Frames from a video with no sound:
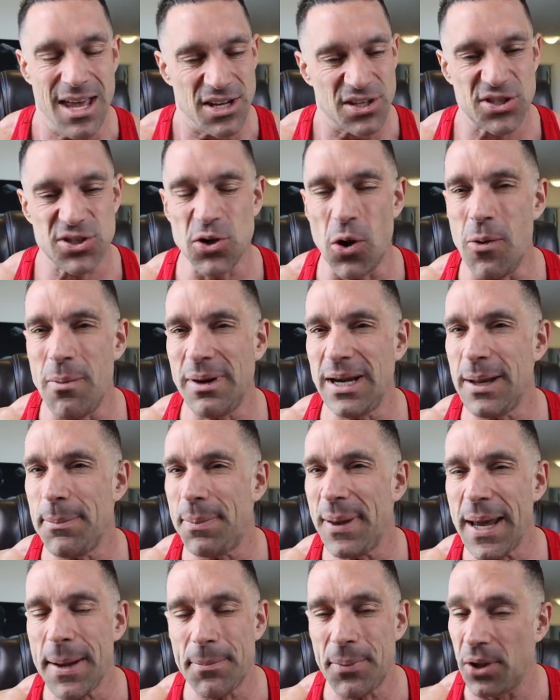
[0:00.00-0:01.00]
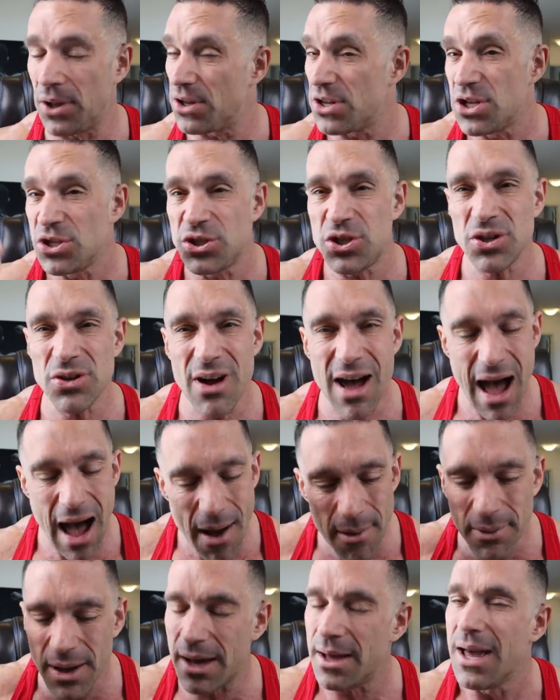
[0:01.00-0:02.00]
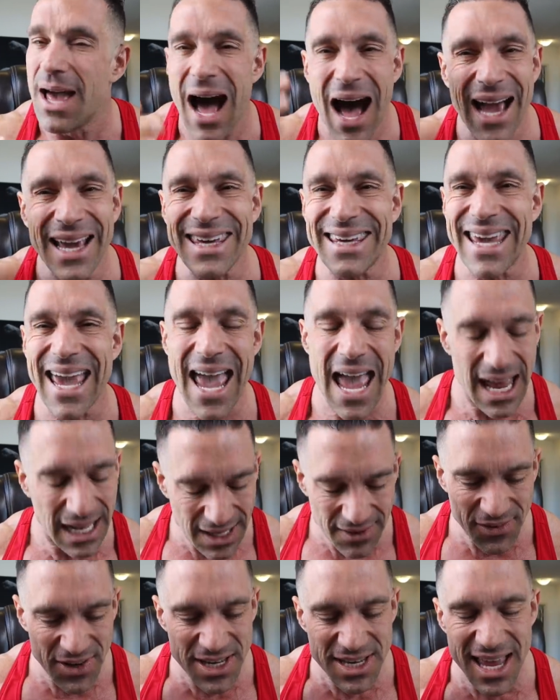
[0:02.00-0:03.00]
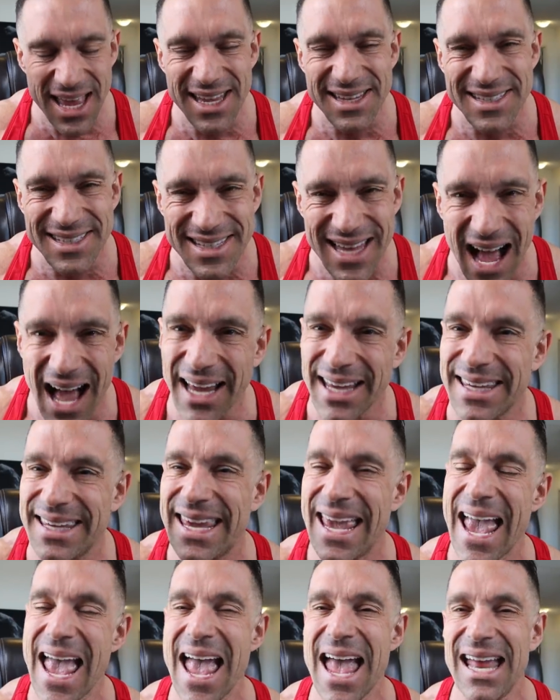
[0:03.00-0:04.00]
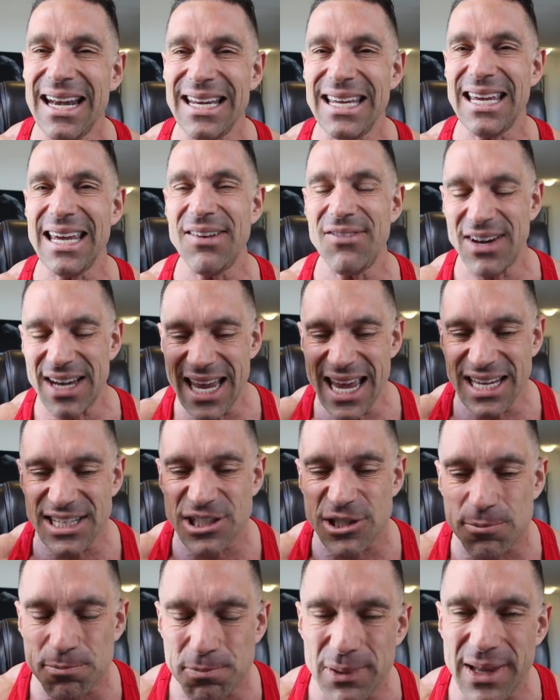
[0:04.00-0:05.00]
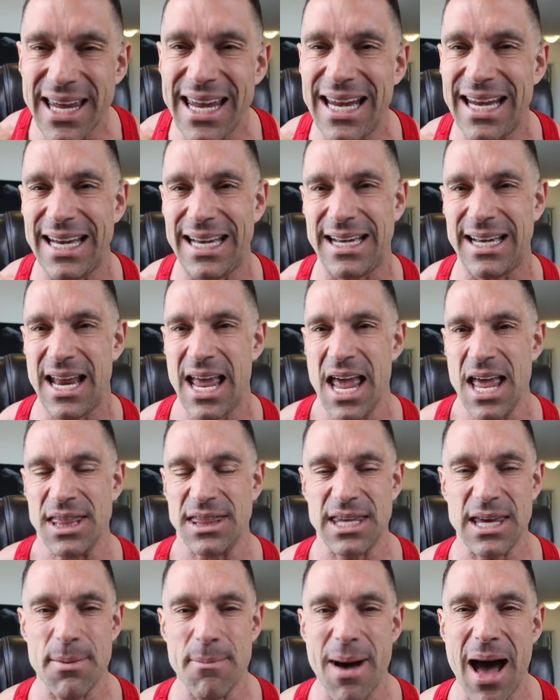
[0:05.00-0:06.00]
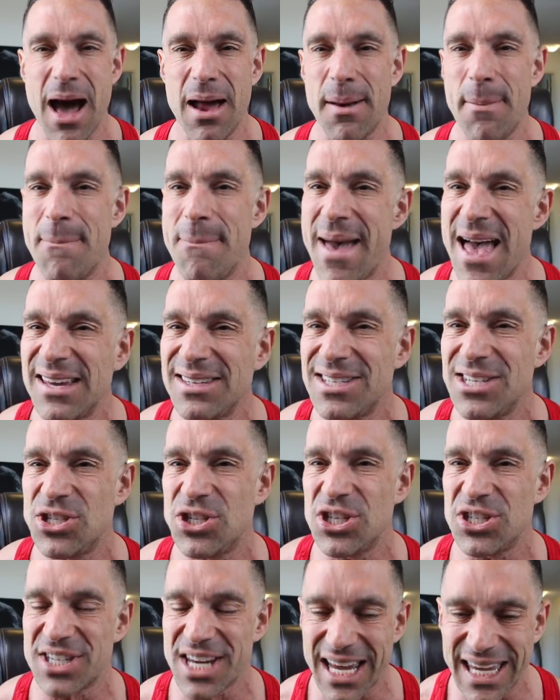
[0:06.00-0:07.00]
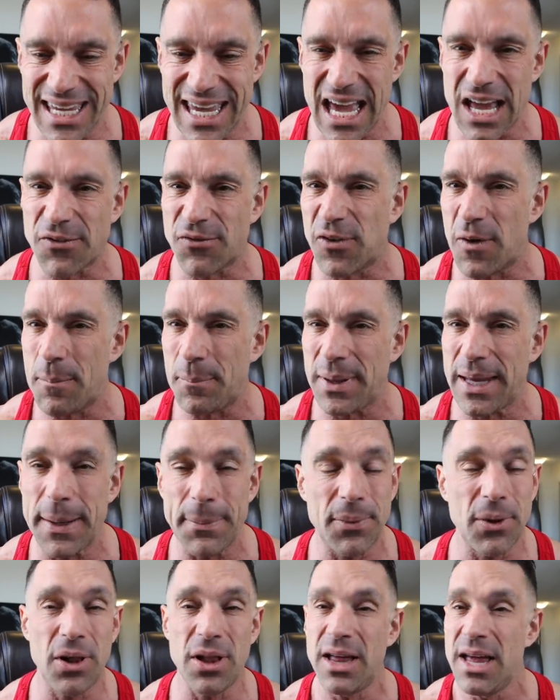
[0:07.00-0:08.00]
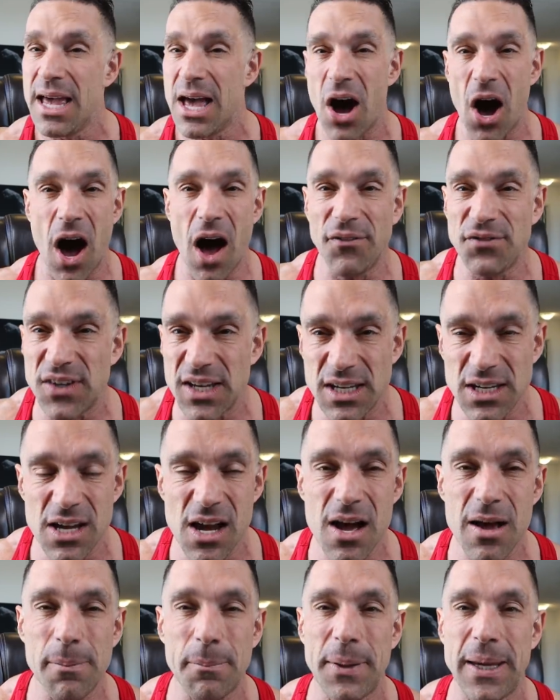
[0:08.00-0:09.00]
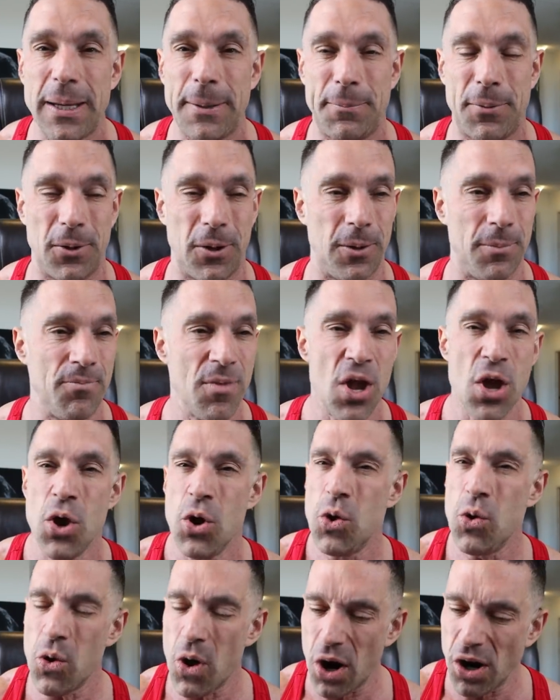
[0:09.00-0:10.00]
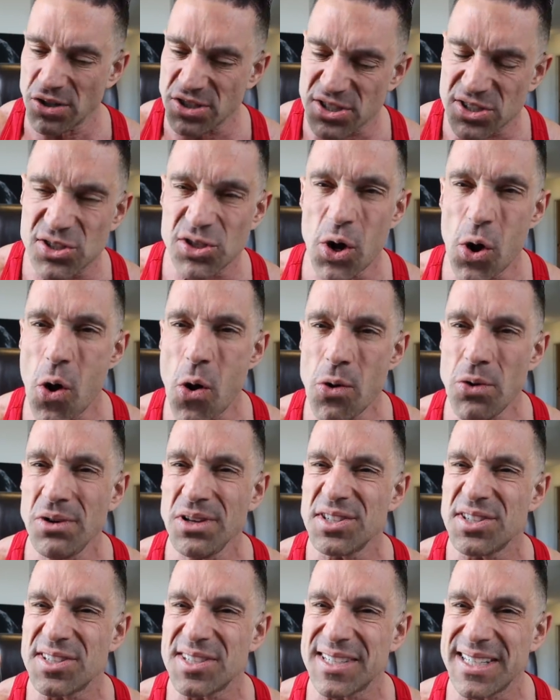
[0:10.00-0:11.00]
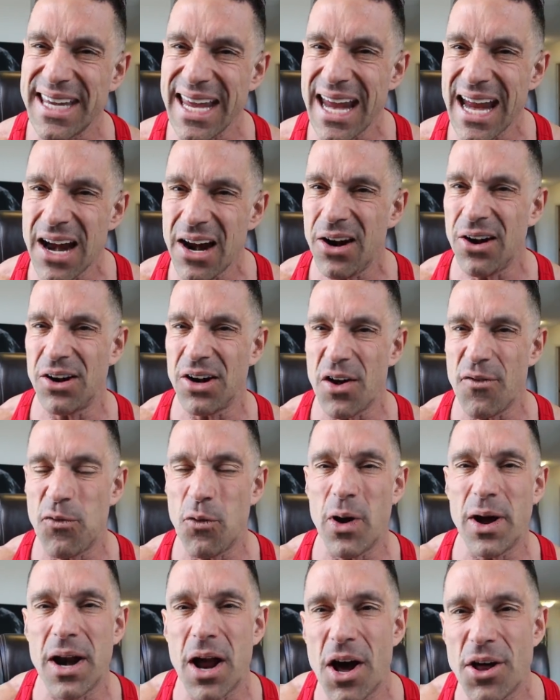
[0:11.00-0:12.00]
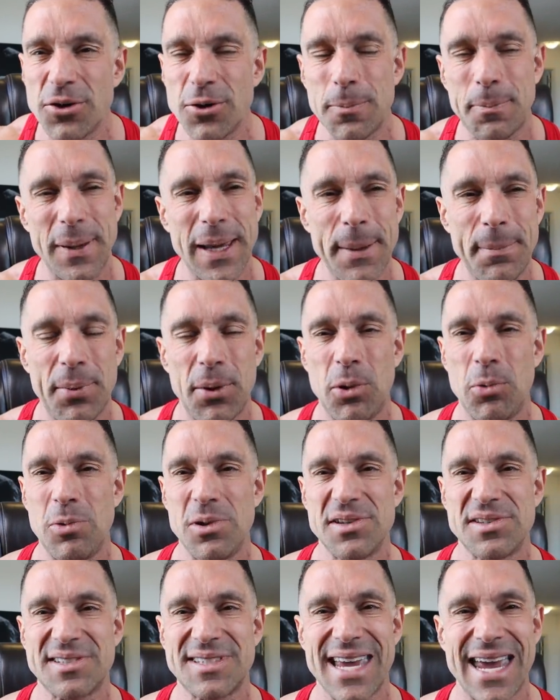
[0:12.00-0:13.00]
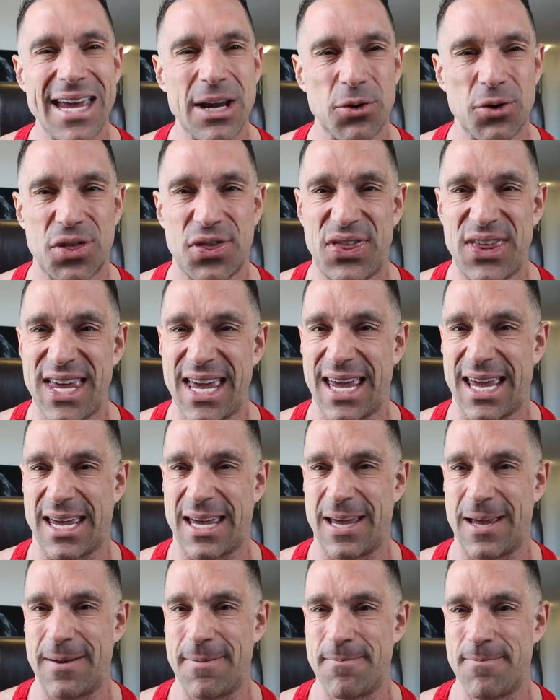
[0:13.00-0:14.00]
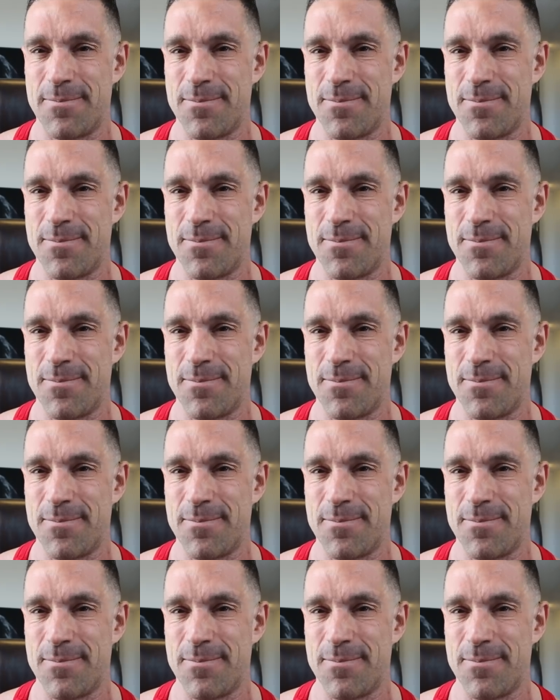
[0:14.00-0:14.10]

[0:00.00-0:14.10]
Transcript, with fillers: So many people, do you know how I can't even I can't even explain the amount of messages I get from people, often young people, who are so scared of what other people will say or think.